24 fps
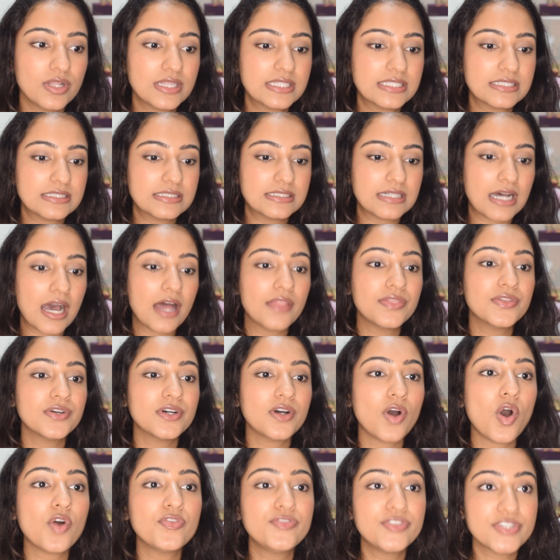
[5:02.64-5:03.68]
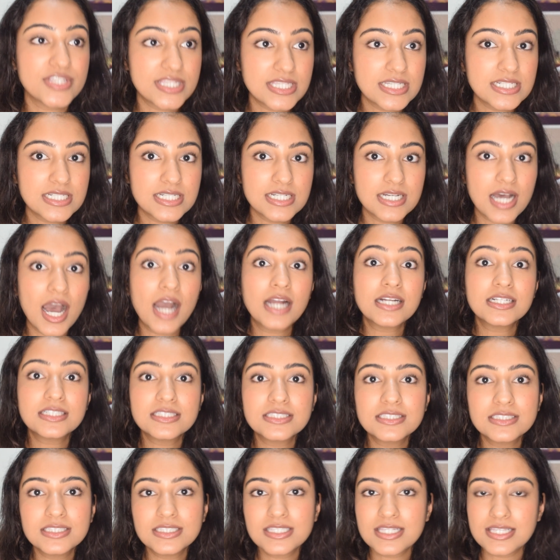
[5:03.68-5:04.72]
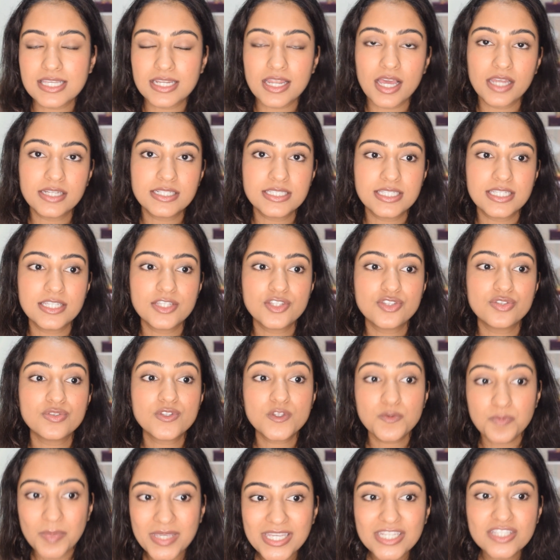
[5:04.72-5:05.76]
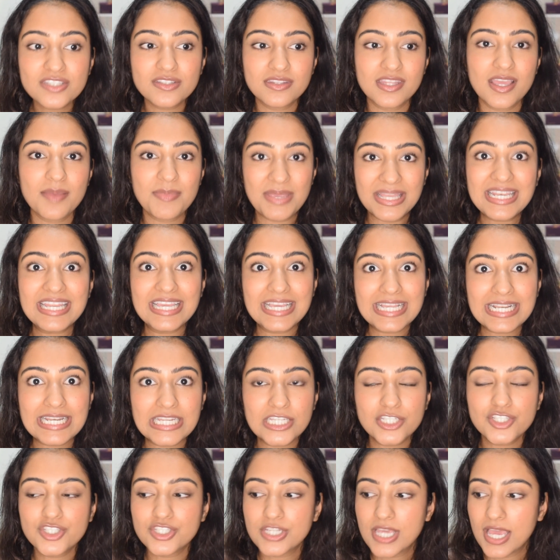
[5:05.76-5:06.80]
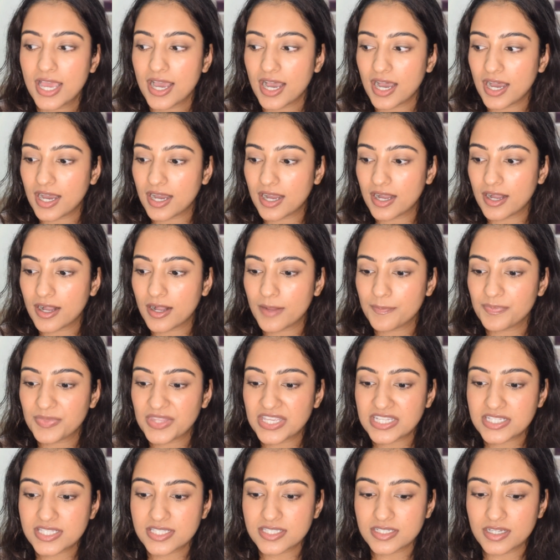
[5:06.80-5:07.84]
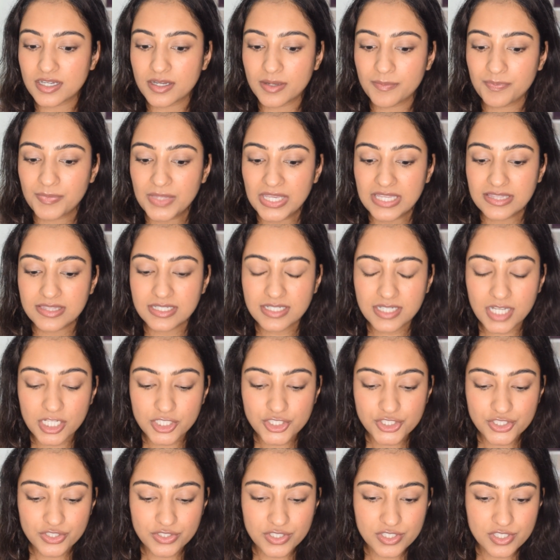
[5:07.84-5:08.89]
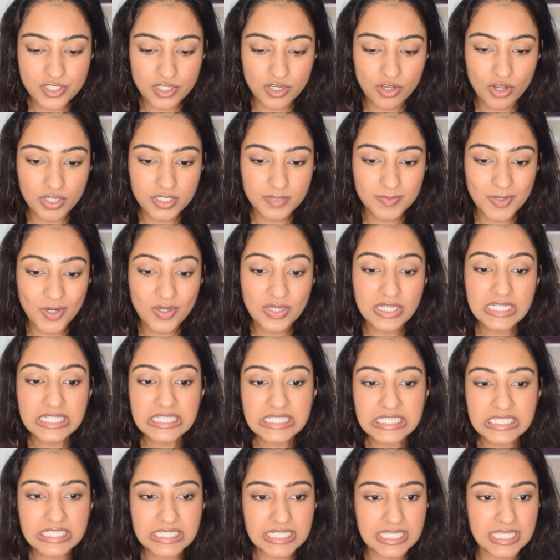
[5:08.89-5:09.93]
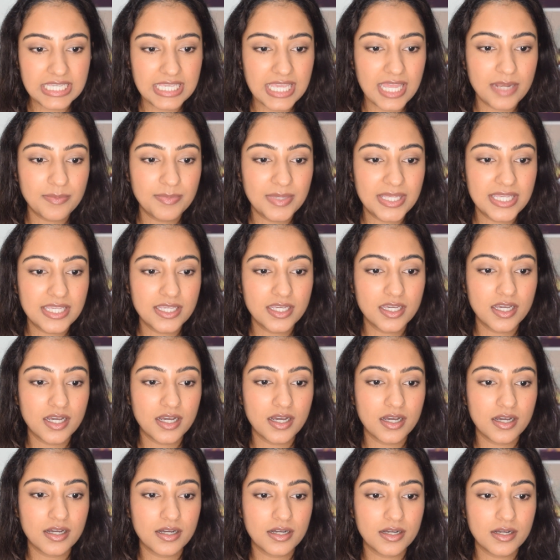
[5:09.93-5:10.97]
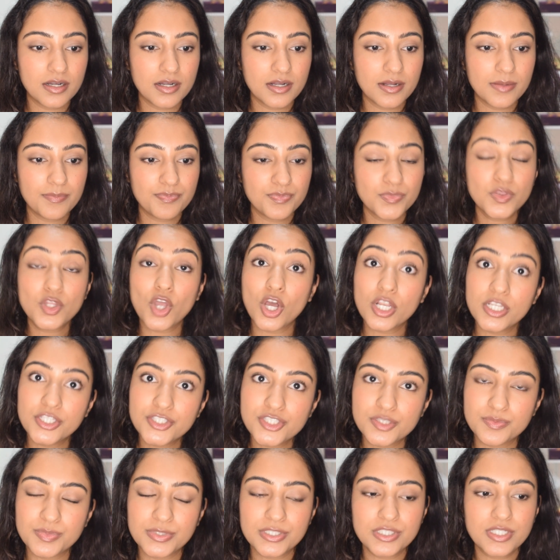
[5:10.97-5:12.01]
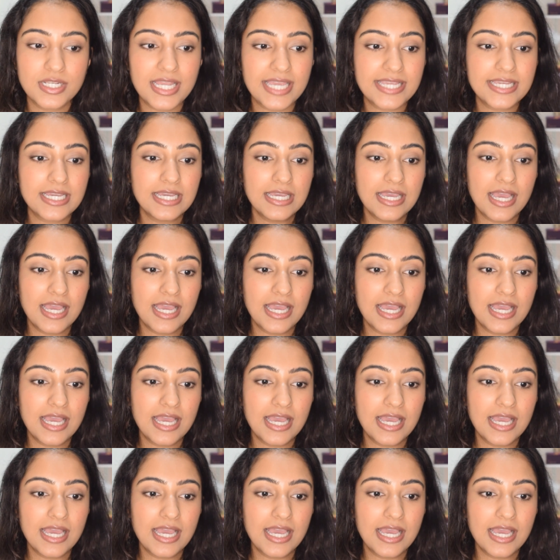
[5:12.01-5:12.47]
the other officer uncles and aunties, you speak to them in English. The culture is a lot about learning and being knowledgeable. Like